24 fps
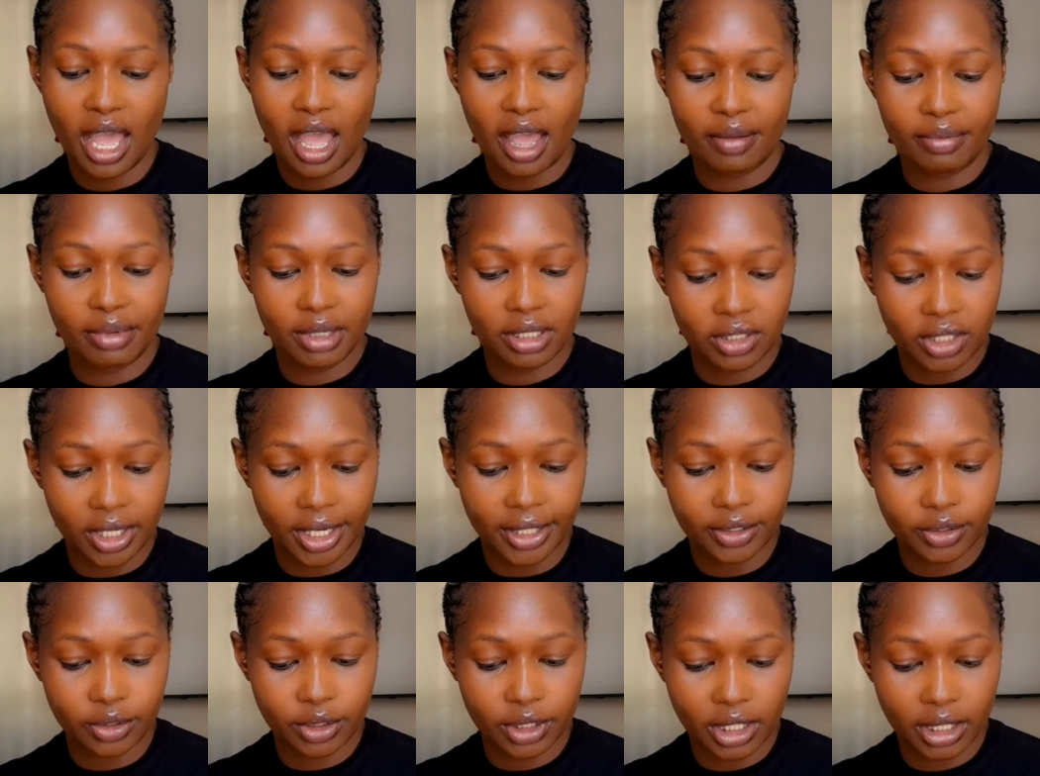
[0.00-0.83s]
I've been
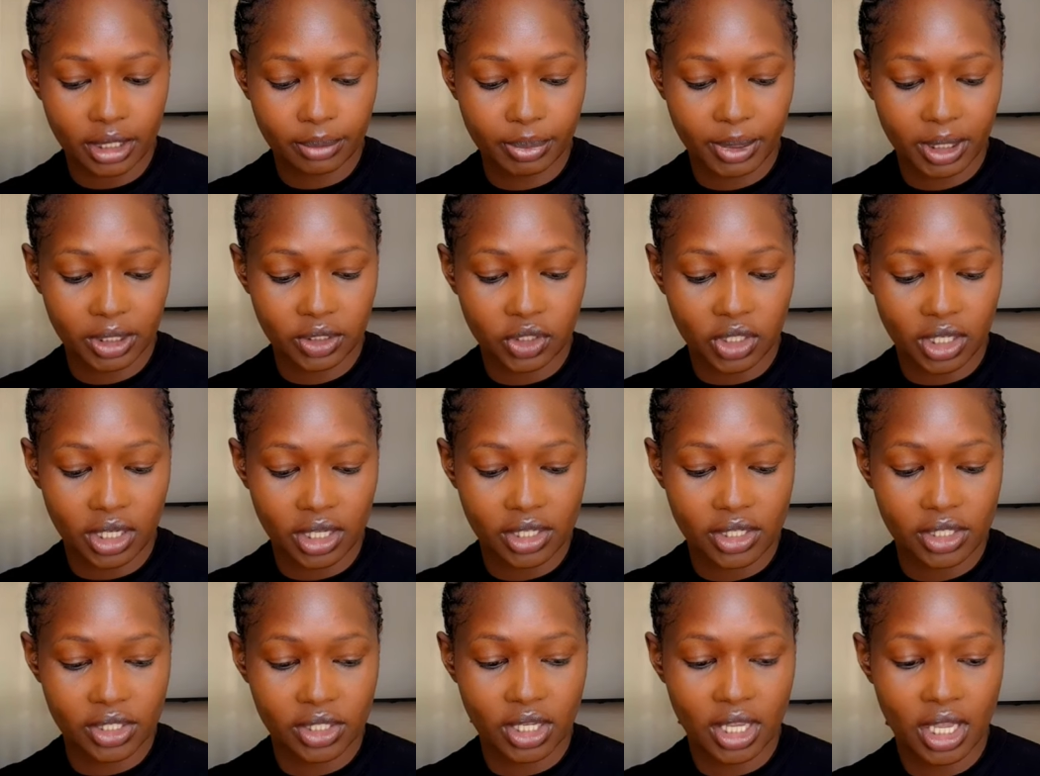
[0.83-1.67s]
trying to take
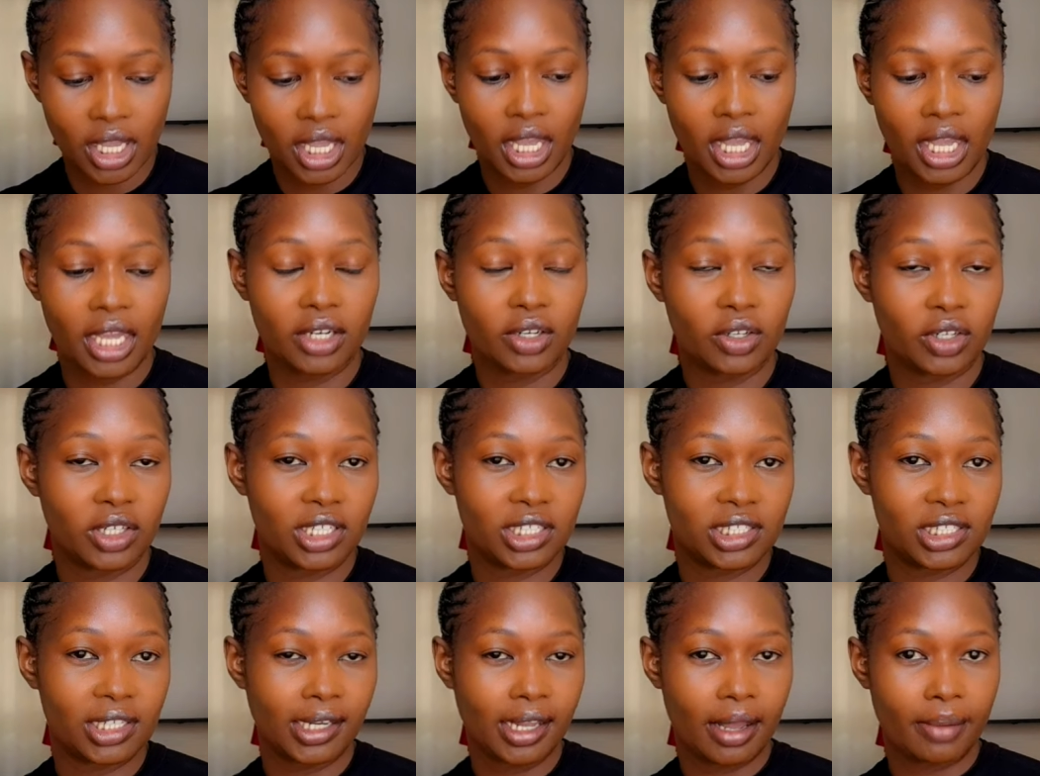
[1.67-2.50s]
pictures, and
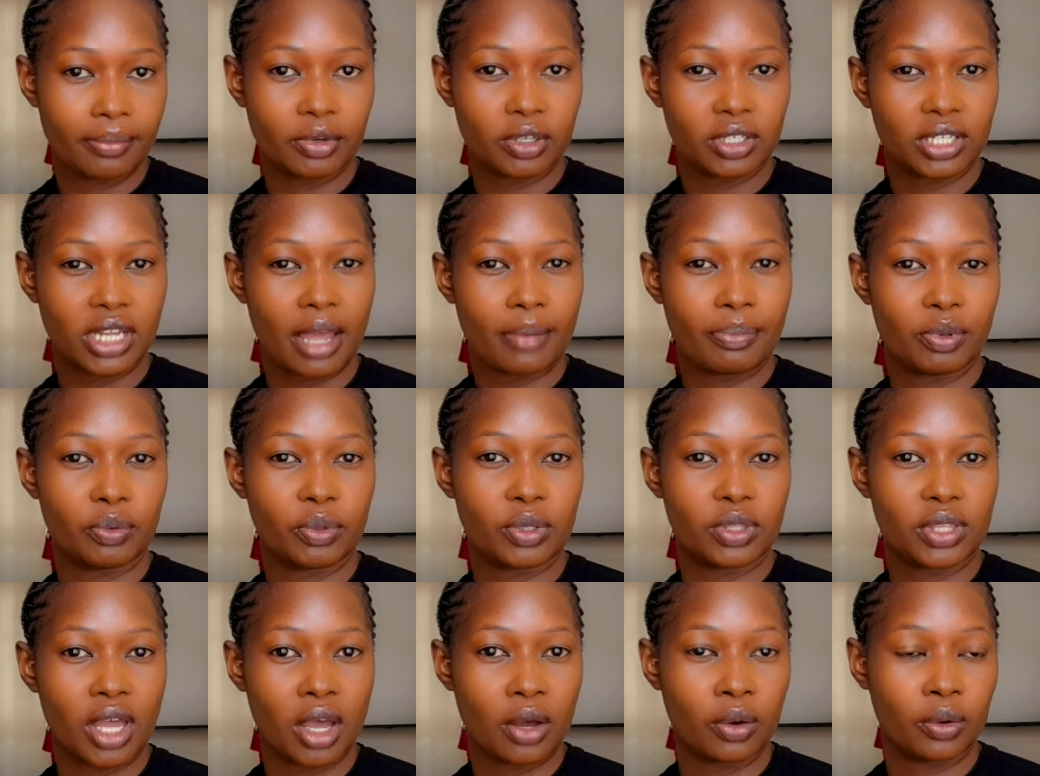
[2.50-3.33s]
honestly, I'm not happy
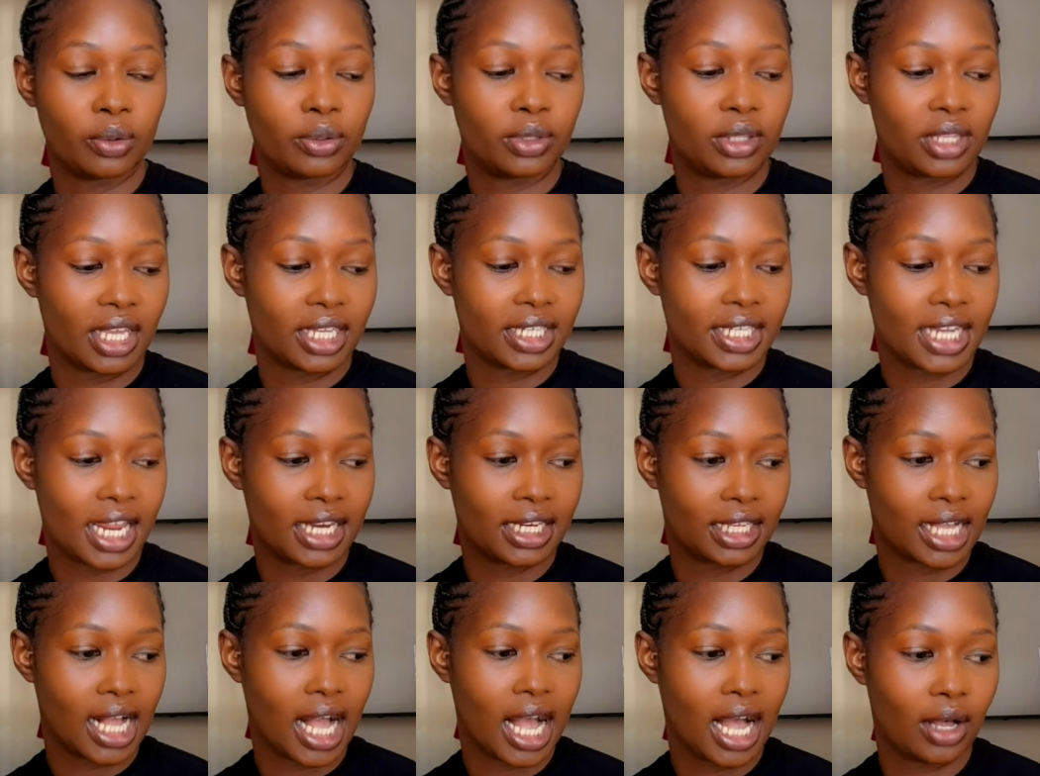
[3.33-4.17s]
with how they're
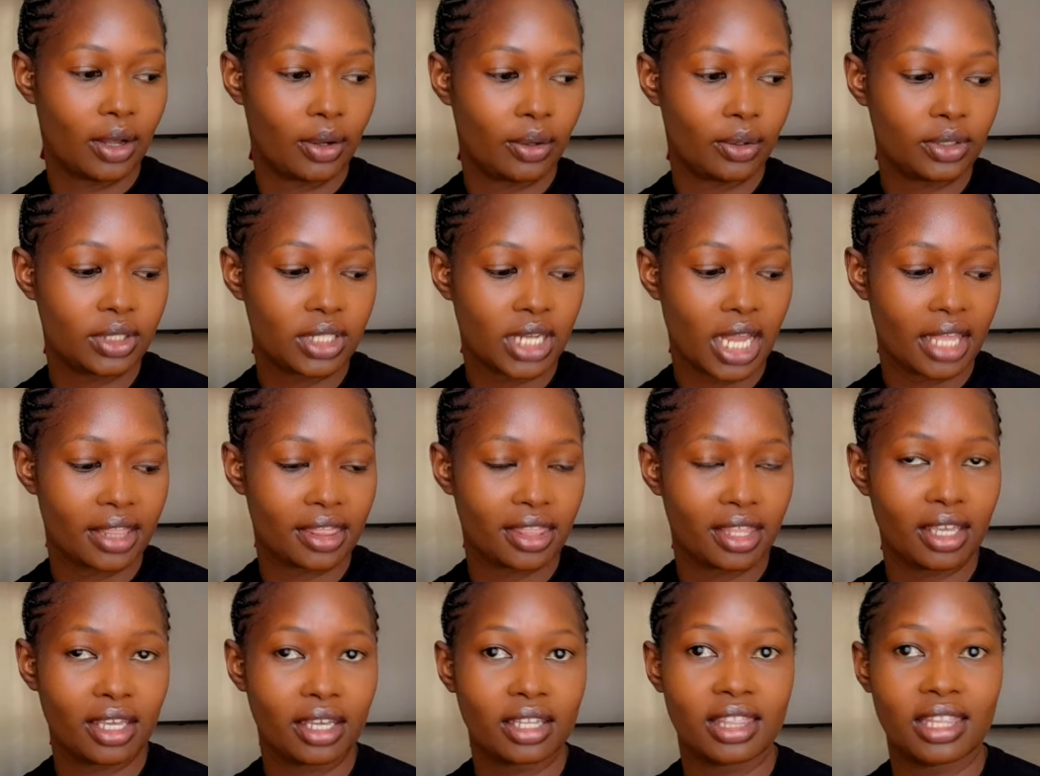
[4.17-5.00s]
turning out. I
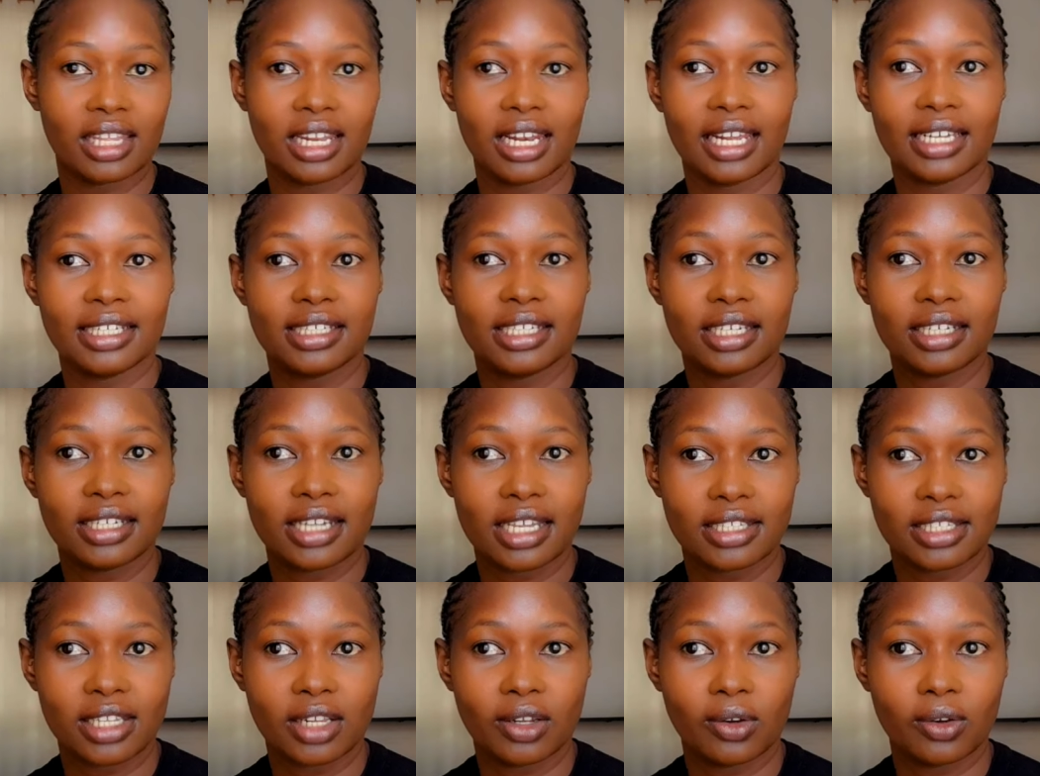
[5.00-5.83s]
think the lighting
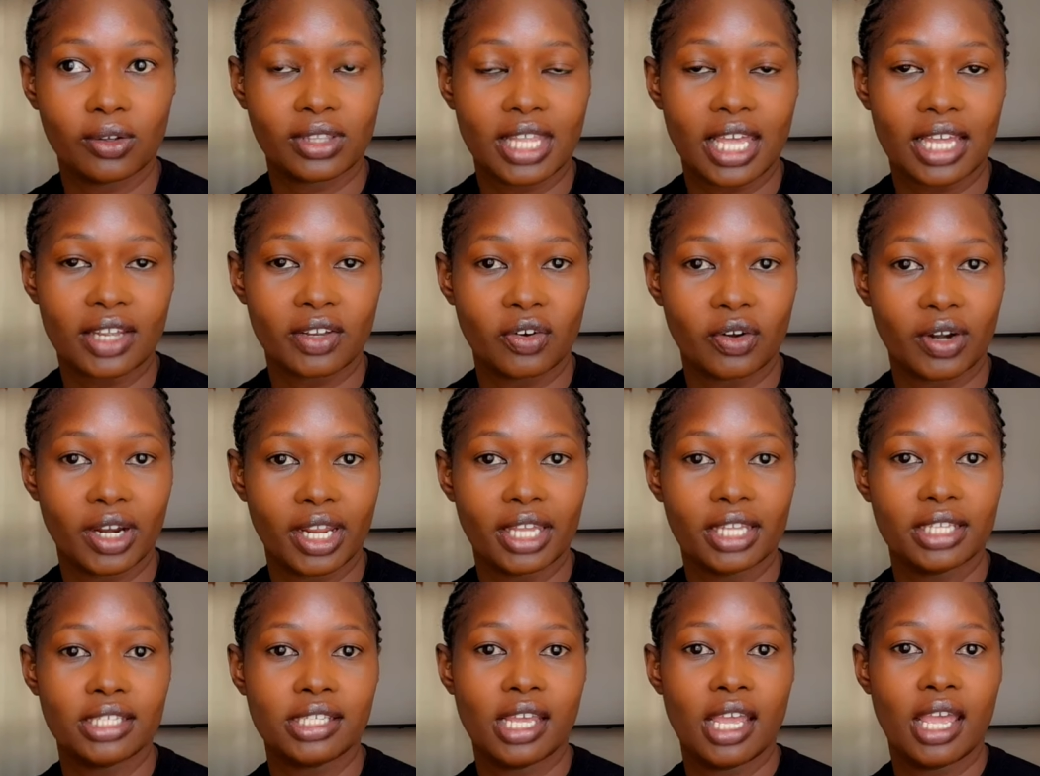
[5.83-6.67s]
doesn't look that
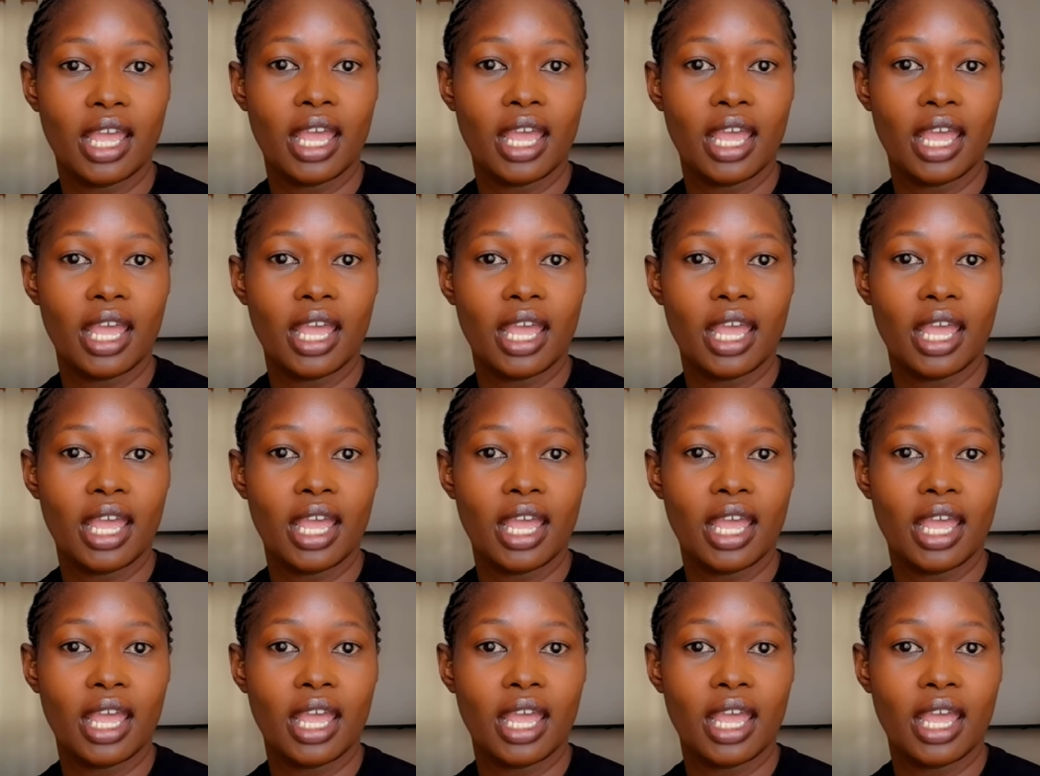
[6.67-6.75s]
great.